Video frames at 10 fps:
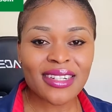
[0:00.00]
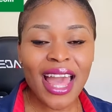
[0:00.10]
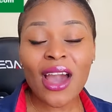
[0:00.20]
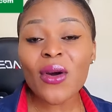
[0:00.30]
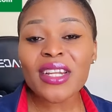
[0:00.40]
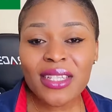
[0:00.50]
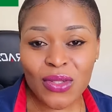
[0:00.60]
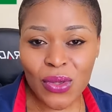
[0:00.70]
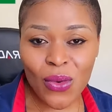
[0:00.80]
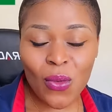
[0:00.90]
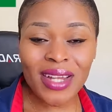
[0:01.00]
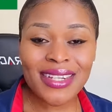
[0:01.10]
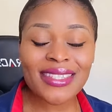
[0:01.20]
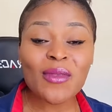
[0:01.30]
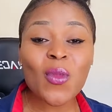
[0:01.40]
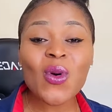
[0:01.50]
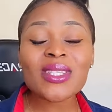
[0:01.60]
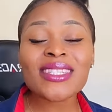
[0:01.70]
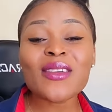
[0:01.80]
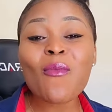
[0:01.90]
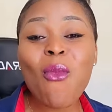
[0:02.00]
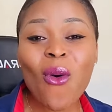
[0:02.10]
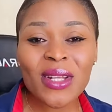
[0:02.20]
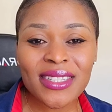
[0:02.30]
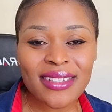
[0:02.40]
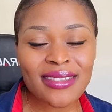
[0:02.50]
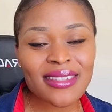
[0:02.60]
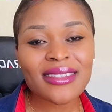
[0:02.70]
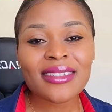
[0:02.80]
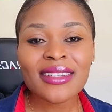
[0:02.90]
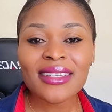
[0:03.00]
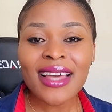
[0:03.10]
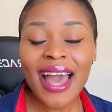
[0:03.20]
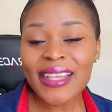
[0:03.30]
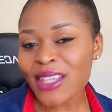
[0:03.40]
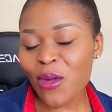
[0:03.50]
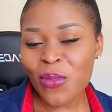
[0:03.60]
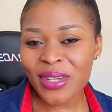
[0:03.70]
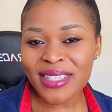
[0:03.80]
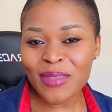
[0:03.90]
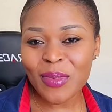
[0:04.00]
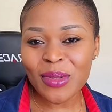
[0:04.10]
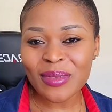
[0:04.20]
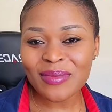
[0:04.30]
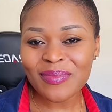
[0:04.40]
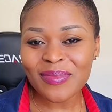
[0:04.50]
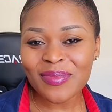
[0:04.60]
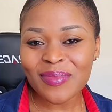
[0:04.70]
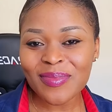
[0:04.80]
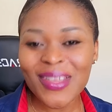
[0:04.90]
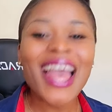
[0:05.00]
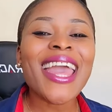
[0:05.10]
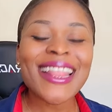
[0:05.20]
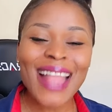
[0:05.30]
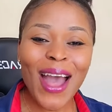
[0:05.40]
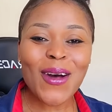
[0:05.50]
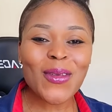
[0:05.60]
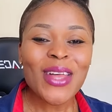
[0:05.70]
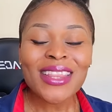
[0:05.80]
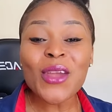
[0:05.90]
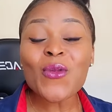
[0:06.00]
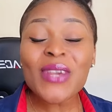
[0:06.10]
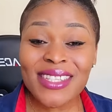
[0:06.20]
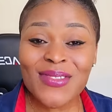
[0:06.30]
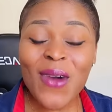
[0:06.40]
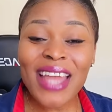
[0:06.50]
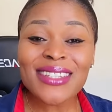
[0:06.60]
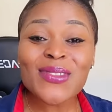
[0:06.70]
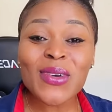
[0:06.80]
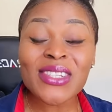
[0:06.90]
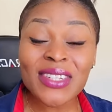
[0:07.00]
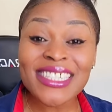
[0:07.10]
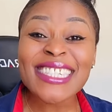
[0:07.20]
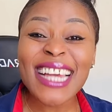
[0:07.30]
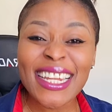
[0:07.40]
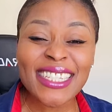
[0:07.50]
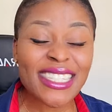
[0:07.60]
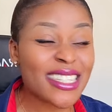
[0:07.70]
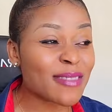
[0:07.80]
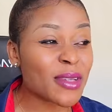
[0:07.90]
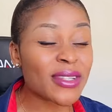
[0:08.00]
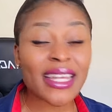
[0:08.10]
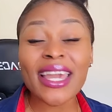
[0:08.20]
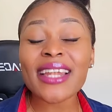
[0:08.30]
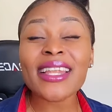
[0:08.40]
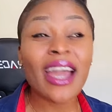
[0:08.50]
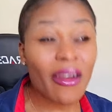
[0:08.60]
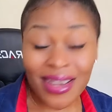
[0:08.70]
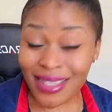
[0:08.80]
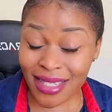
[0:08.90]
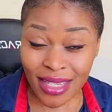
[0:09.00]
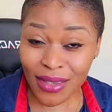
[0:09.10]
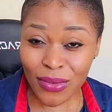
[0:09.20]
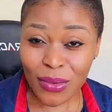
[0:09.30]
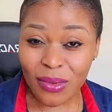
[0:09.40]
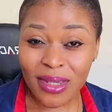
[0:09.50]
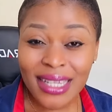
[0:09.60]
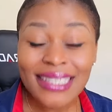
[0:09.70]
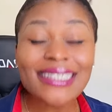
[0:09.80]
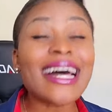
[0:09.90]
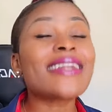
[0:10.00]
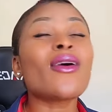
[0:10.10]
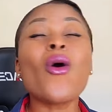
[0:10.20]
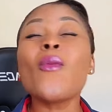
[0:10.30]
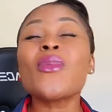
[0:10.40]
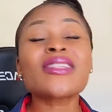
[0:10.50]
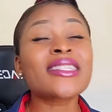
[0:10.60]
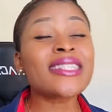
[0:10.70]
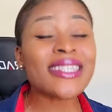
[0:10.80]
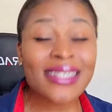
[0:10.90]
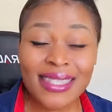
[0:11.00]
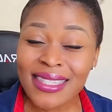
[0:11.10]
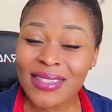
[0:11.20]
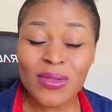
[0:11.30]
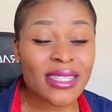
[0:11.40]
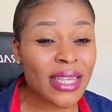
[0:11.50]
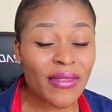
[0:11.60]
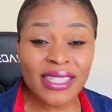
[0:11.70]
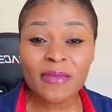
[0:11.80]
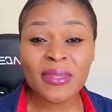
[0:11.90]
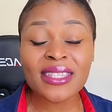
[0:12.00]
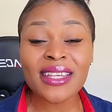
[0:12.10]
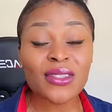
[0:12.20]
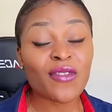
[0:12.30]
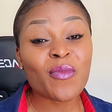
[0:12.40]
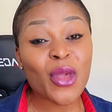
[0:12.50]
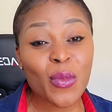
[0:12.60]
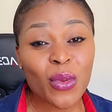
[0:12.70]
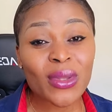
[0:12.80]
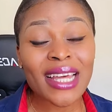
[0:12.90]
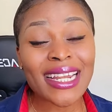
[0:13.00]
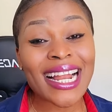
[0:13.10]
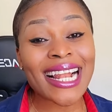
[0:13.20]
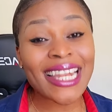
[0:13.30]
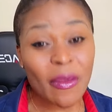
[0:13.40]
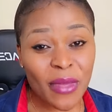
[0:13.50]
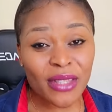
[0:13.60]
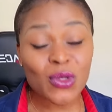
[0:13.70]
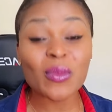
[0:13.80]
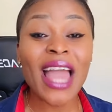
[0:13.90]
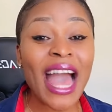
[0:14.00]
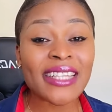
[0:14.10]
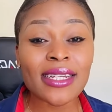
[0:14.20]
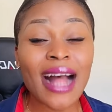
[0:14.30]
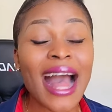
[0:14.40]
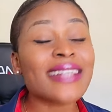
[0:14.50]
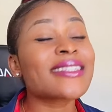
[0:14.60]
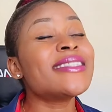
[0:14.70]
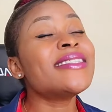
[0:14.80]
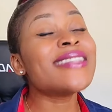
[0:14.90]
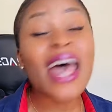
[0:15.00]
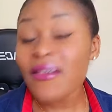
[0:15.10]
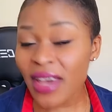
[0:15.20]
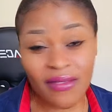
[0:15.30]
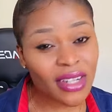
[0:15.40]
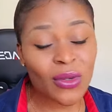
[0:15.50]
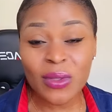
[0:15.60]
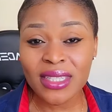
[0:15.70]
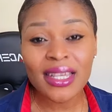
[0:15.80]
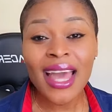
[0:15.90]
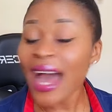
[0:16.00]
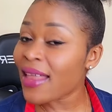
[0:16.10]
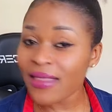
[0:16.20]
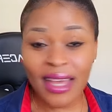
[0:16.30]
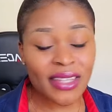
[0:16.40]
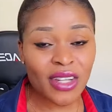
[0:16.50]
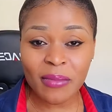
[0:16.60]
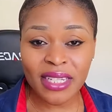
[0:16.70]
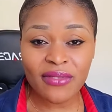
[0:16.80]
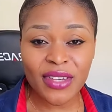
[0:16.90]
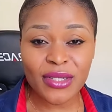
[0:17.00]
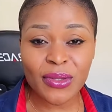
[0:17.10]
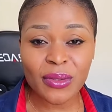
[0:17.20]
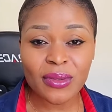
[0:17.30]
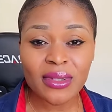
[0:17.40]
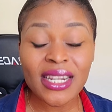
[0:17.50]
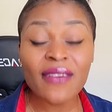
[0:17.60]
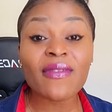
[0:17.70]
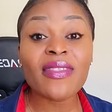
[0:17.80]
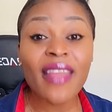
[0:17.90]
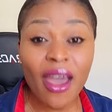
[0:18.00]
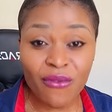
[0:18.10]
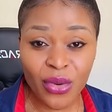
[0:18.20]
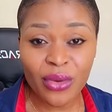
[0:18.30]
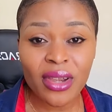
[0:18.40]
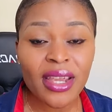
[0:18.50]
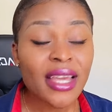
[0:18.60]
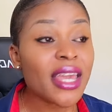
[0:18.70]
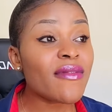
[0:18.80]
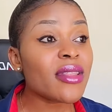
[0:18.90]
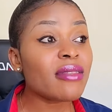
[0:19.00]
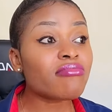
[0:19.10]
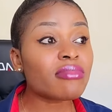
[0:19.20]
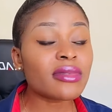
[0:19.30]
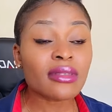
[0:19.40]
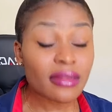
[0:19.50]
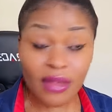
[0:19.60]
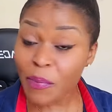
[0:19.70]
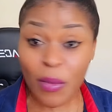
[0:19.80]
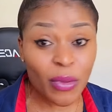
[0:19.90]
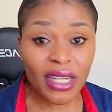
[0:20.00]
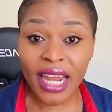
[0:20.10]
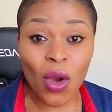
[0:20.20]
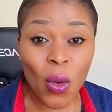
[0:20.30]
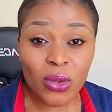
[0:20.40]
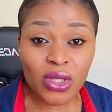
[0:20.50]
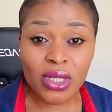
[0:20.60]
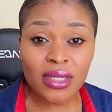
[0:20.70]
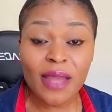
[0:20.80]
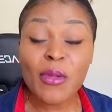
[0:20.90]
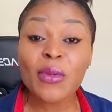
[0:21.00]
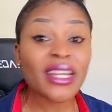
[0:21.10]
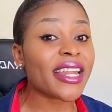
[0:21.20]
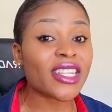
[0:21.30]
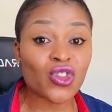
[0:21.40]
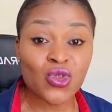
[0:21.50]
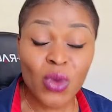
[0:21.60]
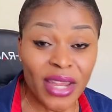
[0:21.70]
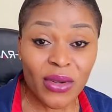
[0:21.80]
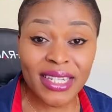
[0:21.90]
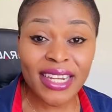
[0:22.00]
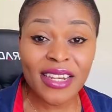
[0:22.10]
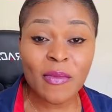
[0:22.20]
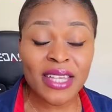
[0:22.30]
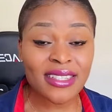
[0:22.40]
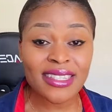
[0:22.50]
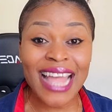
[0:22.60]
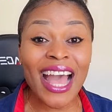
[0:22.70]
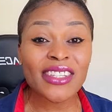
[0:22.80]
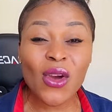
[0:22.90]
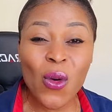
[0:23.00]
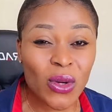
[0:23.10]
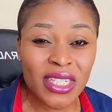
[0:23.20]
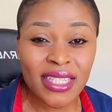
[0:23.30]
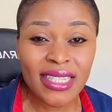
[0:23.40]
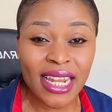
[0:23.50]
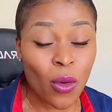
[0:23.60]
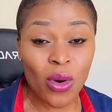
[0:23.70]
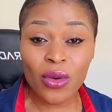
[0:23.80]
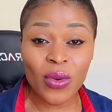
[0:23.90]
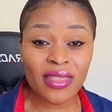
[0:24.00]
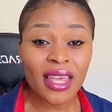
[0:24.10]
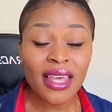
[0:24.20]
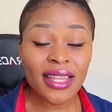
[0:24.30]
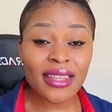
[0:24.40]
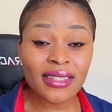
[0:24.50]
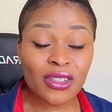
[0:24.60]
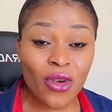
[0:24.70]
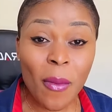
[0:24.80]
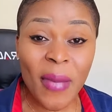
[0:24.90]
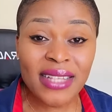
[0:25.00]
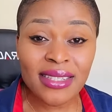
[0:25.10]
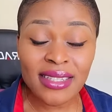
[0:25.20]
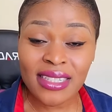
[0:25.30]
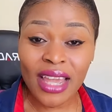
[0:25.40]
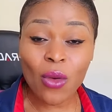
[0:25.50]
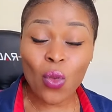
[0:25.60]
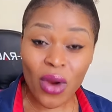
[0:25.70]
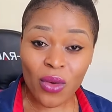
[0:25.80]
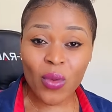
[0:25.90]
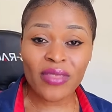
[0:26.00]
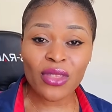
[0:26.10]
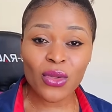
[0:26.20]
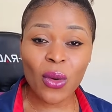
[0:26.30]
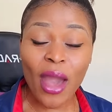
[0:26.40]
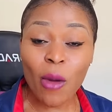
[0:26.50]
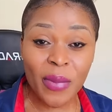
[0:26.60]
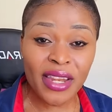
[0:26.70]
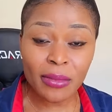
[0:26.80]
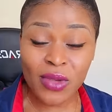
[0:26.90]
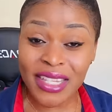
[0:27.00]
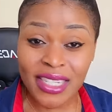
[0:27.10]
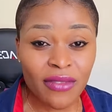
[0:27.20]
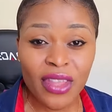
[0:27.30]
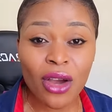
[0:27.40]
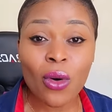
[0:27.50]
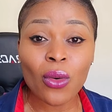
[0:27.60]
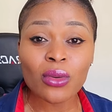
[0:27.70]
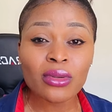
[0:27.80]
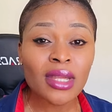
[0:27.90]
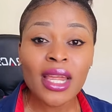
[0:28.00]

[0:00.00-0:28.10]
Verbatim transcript: According to you, what is the most important agile principle? Now, the reason why this question is challenging is because I can guarantee you that almost sixty to seventy percent of people that are claiming to be agile has never ever looked at the Agile Manifesto. They've never, even the, the people that I coach, the people that I train on daily basis, the agile coaches that I work with, the Scrum Masters that I work with, you know, helping them to achieve their goal.